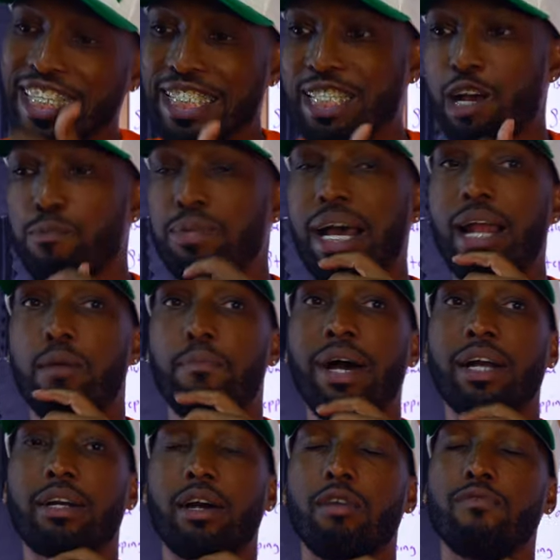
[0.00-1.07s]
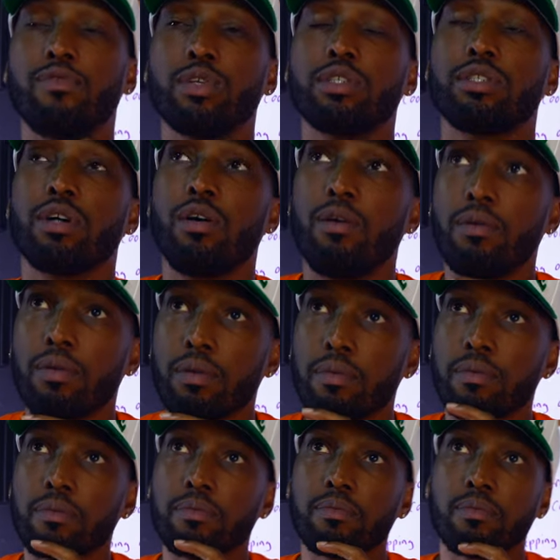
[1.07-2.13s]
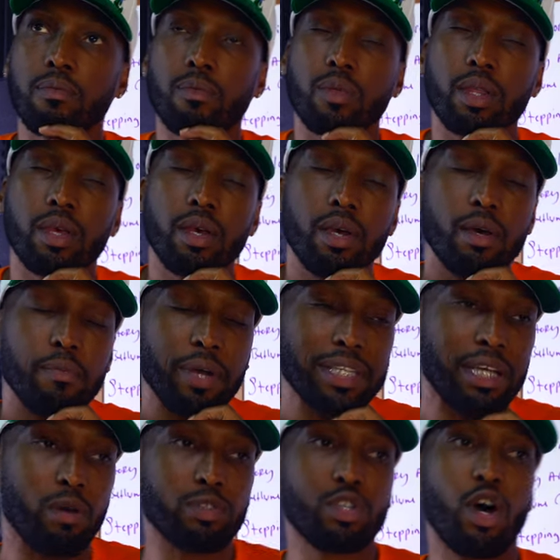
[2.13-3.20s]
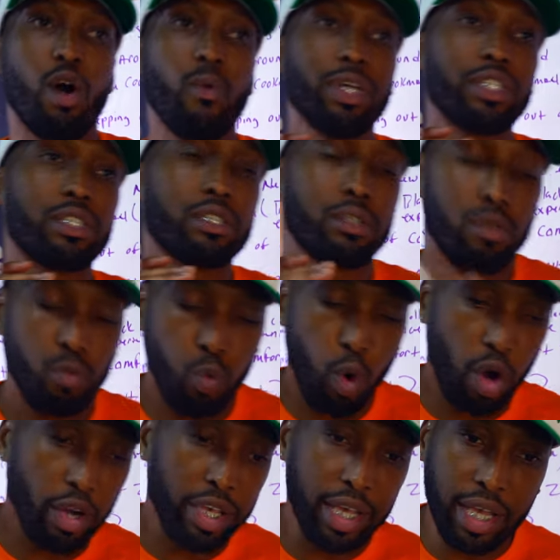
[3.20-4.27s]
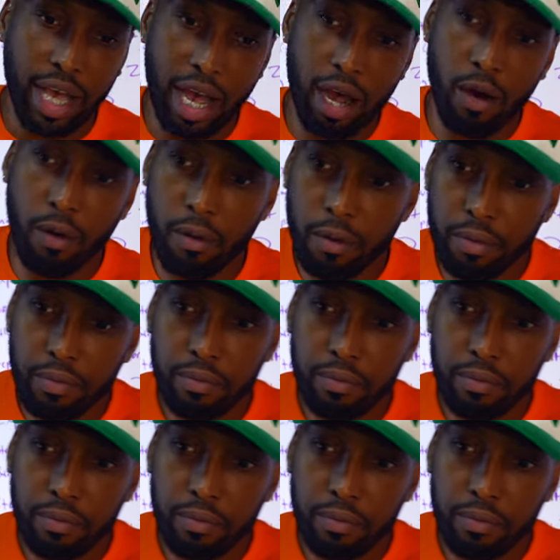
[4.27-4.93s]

stepped out of my comfort zone? Because I was always working out.